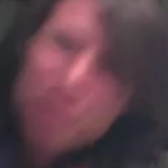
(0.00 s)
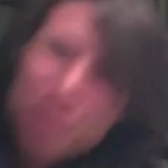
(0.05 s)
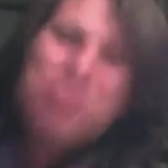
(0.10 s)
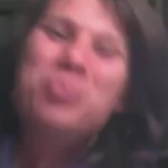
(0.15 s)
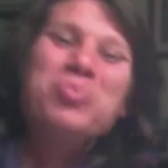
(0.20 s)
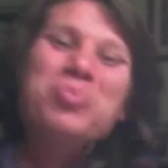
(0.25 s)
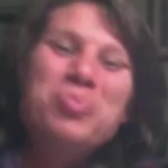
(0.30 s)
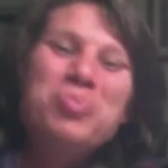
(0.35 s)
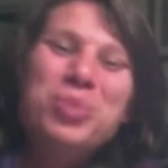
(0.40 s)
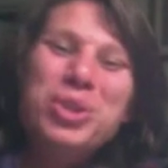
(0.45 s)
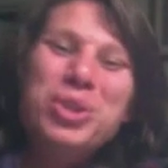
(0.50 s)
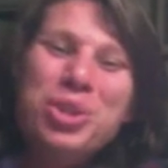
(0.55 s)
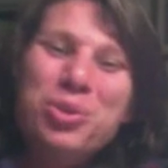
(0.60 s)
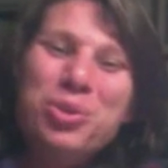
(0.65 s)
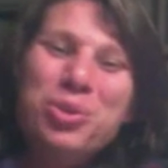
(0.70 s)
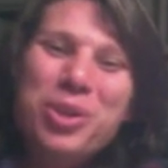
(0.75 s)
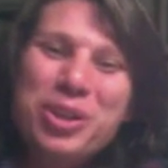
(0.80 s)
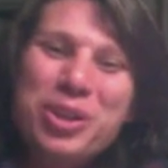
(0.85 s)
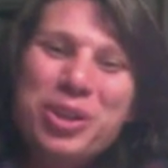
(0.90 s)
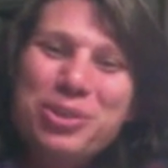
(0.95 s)
Because
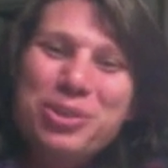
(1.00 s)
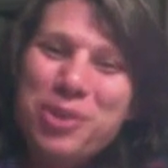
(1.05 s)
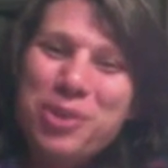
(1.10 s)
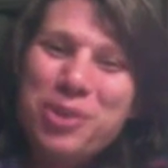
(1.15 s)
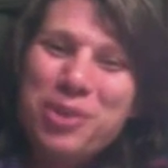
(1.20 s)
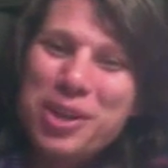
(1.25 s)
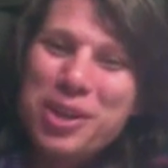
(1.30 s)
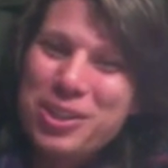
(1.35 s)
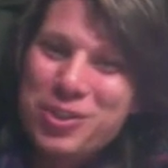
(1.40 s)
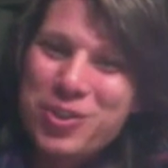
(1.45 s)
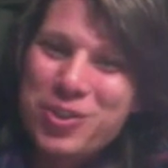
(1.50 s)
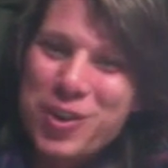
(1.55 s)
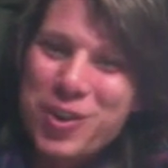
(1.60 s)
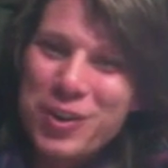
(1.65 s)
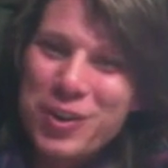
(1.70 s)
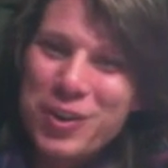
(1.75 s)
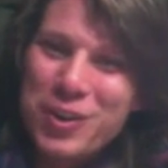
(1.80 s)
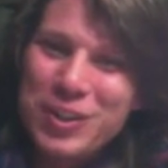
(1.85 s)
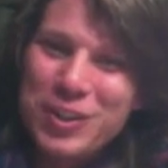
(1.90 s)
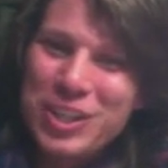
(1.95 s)
when I eat chocolate
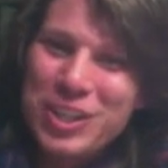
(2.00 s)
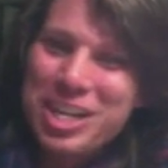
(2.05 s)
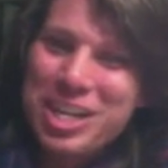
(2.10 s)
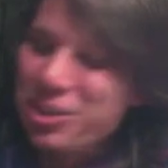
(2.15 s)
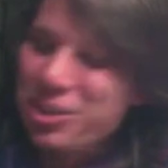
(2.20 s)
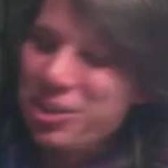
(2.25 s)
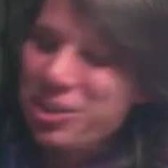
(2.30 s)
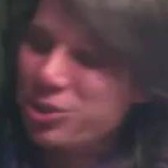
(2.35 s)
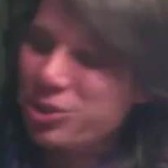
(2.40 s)
cake, I was like,